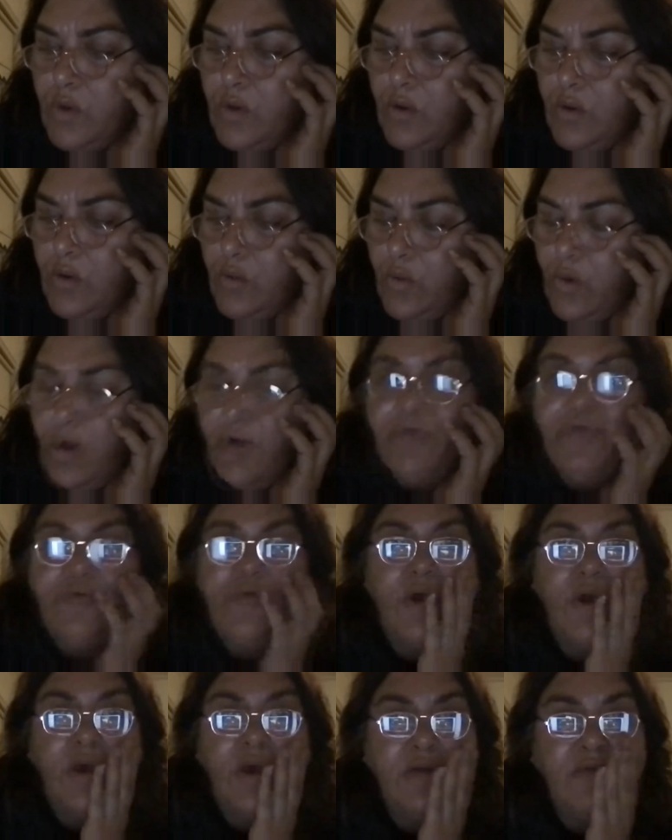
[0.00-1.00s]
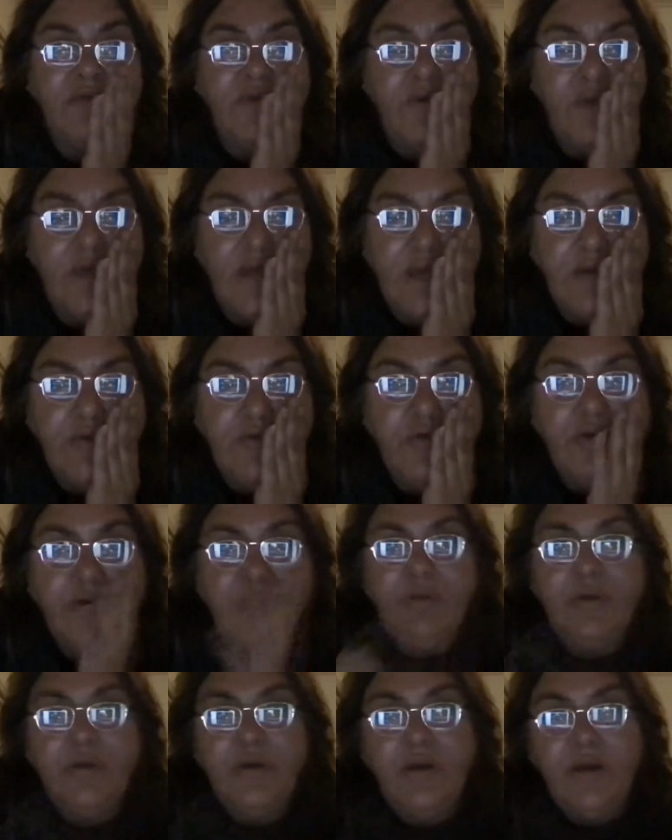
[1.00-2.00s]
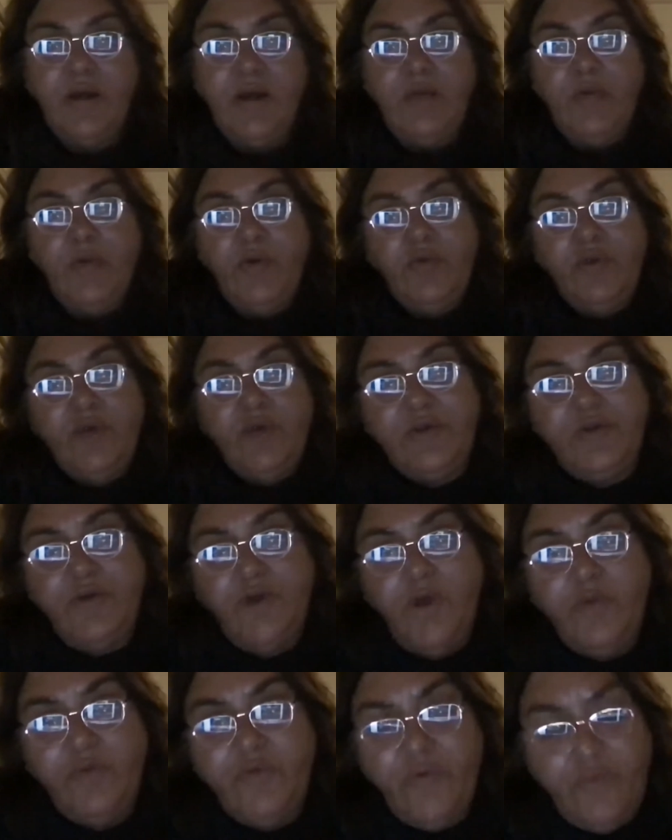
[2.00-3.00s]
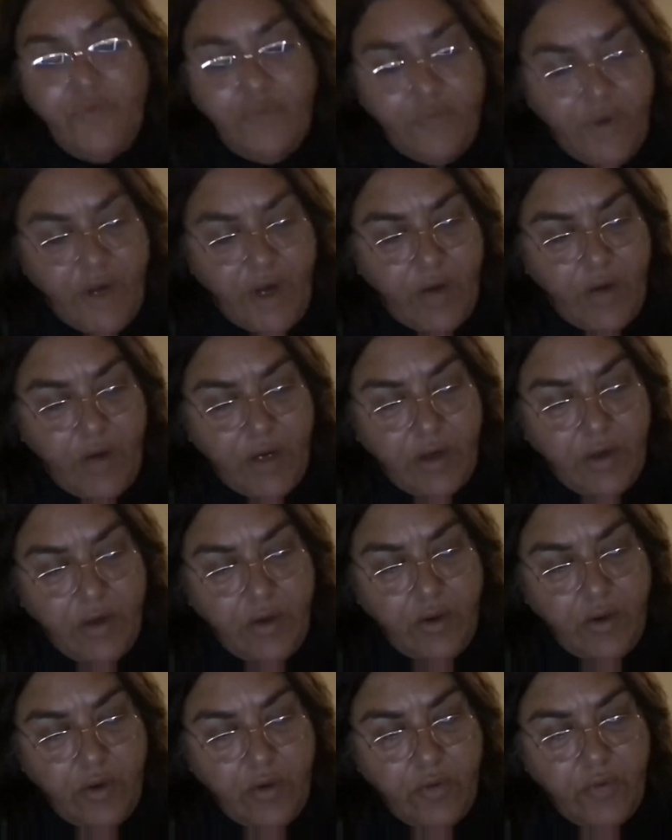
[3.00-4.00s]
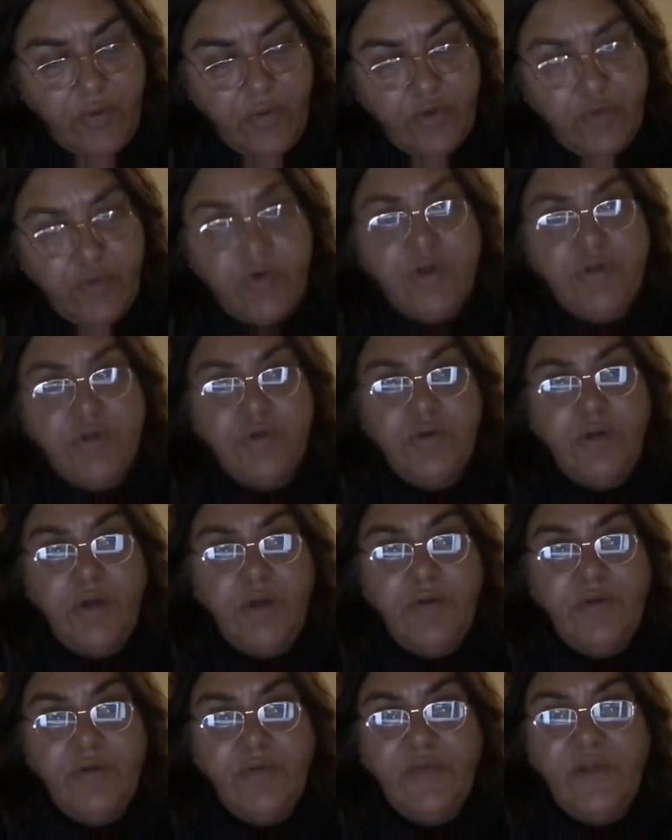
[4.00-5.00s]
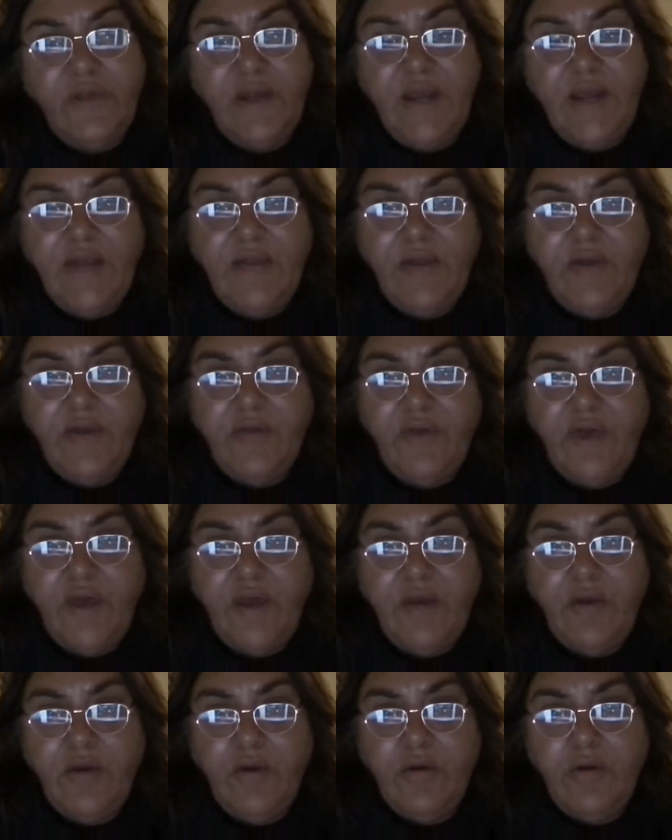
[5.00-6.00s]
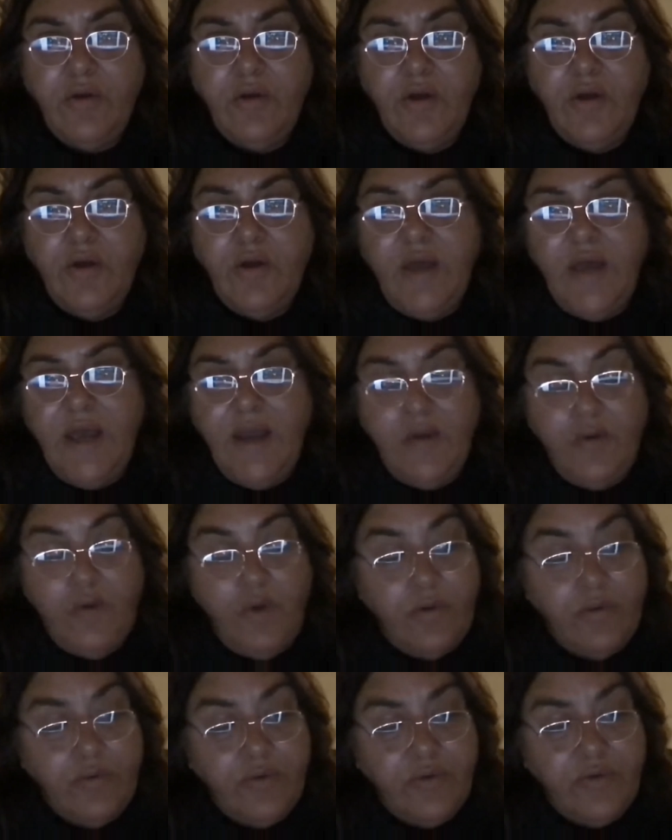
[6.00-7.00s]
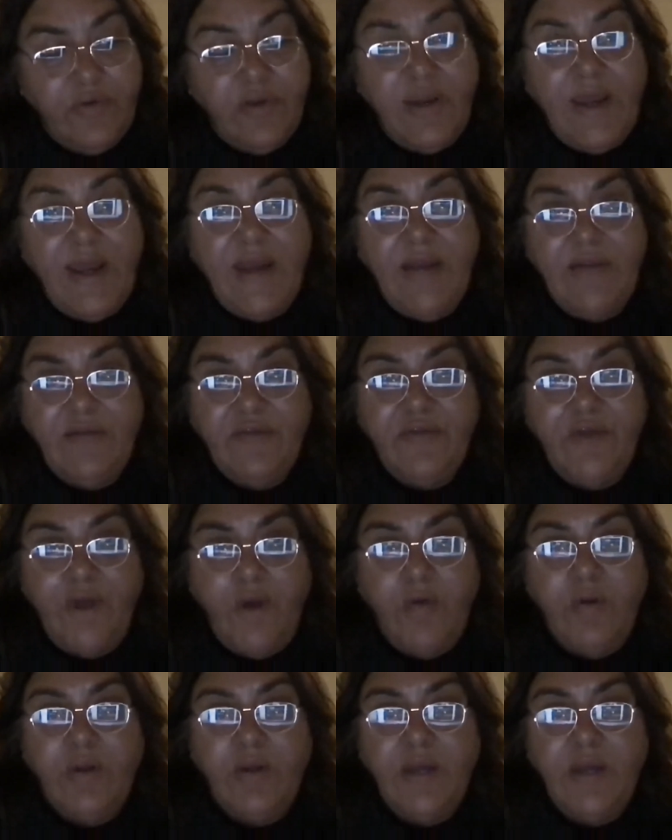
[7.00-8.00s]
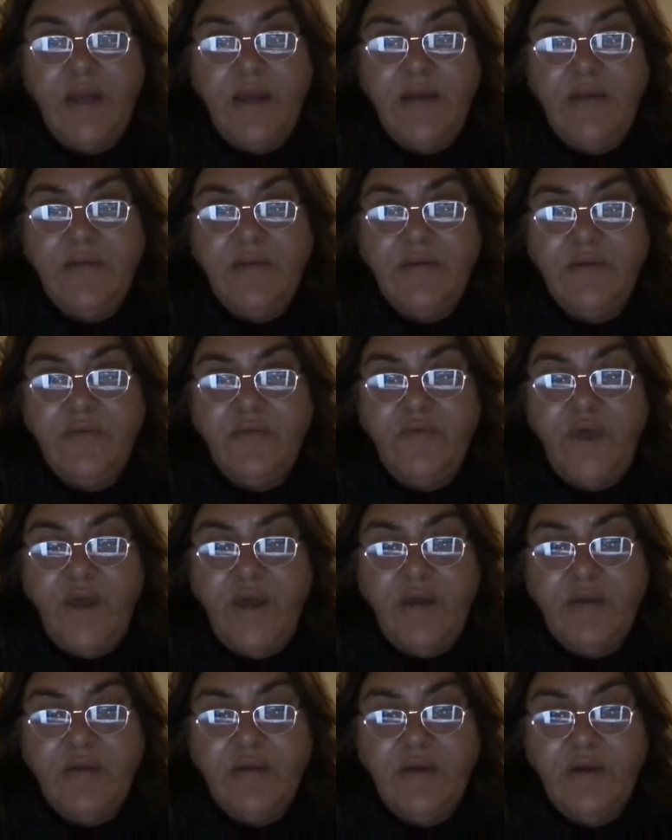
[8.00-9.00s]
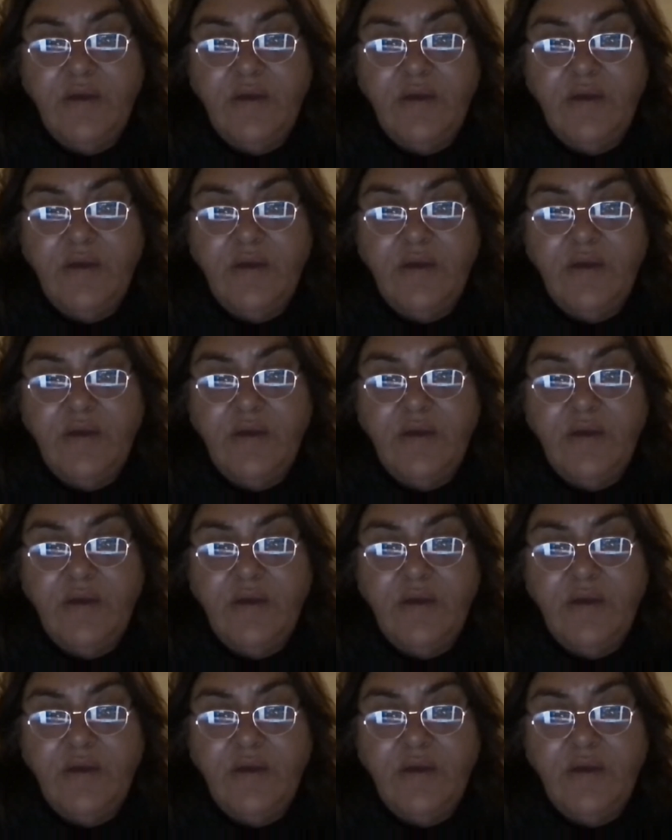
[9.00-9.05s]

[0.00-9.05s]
white Australia is very ignorant in terms of knowing who the traditional owners of the land they're standing on, and not just lands, stolen lands, in fact.